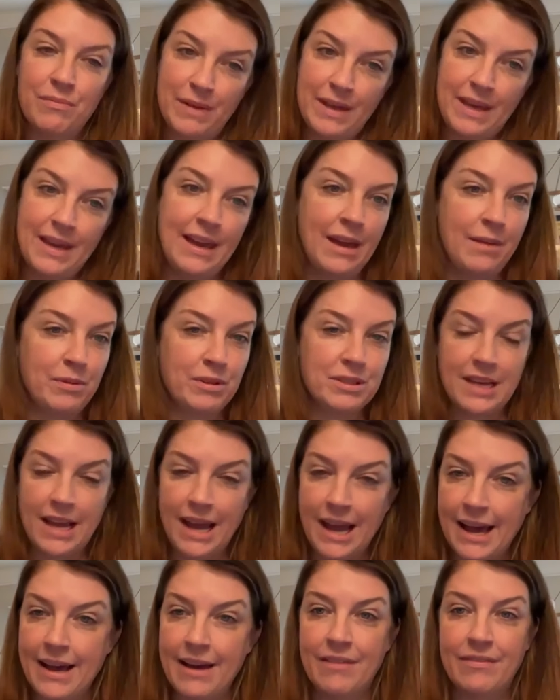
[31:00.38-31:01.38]
being able to
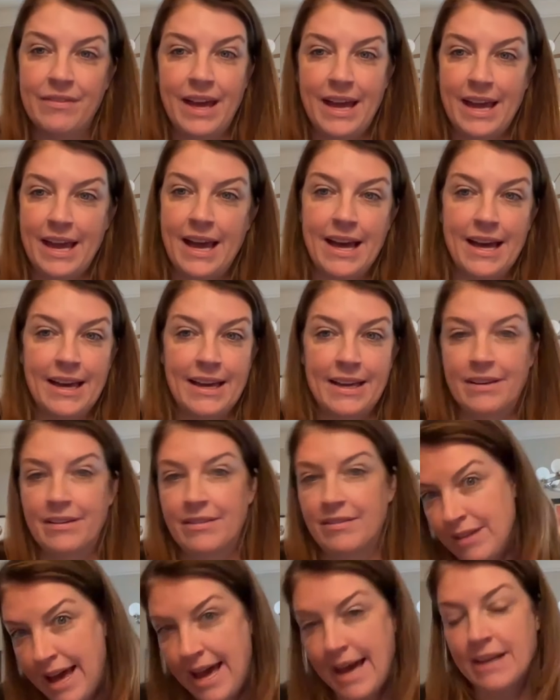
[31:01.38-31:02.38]
have AI
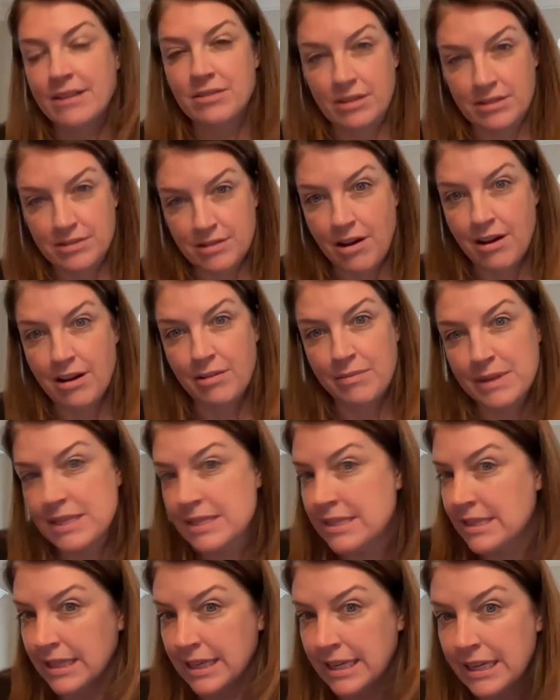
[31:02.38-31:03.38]
act
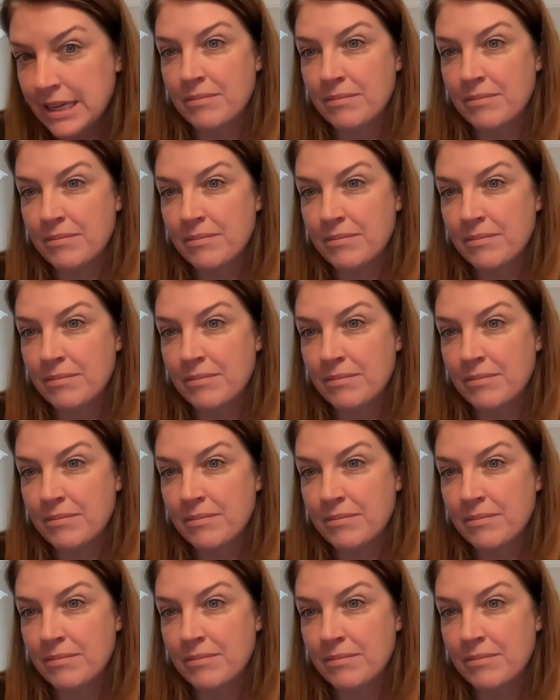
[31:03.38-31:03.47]
autonomously.